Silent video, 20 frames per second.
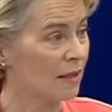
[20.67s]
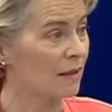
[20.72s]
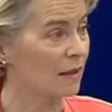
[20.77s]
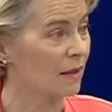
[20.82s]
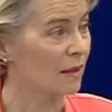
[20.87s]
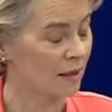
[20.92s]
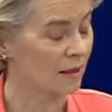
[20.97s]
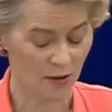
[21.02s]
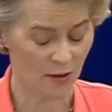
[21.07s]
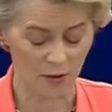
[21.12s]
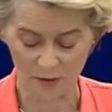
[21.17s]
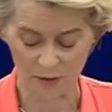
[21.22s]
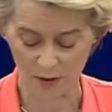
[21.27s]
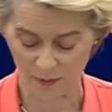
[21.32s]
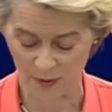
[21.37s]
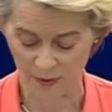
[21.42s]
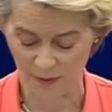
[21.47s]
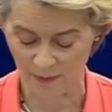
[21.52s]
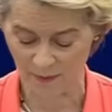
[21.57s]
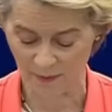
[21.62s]

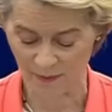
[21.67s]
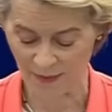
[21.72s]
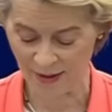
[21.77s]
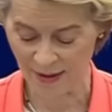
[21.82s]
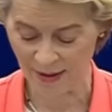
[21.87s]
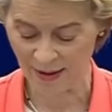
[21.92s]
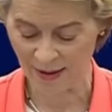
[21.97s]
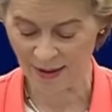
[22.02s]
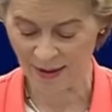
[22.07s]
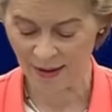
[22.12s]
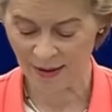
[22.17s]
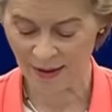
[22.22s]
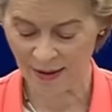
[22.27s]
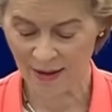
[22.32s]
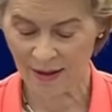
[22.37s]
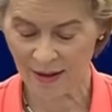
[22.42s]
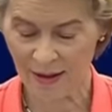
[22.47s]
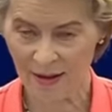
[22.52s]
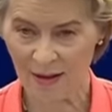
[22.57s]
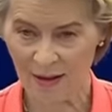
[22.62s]
unfair
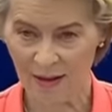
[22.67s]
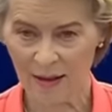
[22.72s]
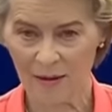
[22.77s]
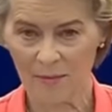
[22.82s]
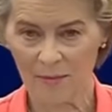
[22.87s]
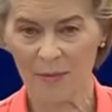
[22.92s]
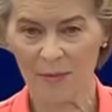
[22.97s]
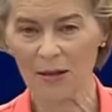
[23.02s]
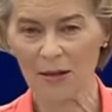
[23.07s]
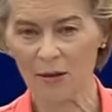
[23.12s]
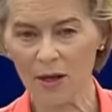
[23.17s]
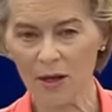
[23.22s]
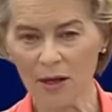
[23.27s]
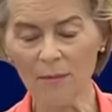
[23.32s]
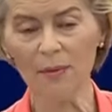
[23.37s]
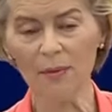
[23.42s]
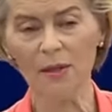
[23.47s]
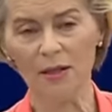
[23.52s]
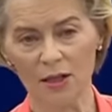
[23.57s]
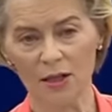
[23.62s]
competition, insists
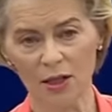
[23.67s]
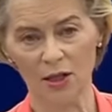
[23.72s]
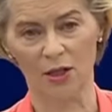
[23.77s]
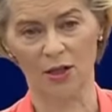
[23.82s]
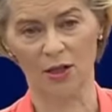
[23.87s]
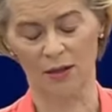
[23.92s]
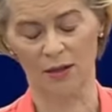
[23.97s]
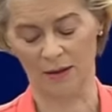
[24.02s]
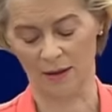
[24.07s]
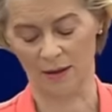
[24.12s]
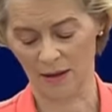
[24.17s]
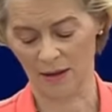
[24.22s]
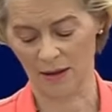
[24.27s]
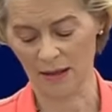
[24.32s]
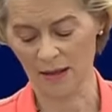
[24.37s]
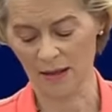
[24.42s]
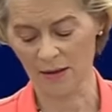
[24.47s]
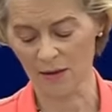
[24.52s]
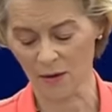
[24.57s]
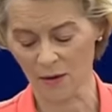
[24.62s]
on putting tariff
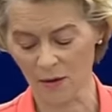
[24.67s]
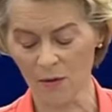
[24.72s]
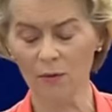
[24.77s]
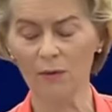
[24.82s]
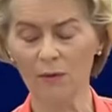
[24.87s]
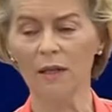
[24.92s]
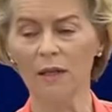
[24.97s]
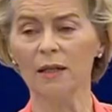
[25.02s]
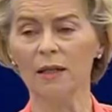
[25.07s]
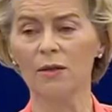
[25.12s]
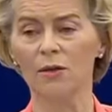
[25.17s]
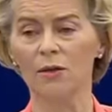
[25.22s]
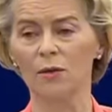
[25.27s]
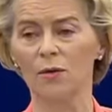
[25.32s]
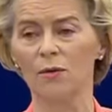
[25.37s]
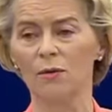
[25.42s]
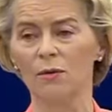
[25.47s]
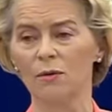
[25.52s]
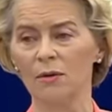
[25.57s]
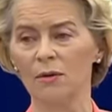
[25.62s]
on Chinese EV.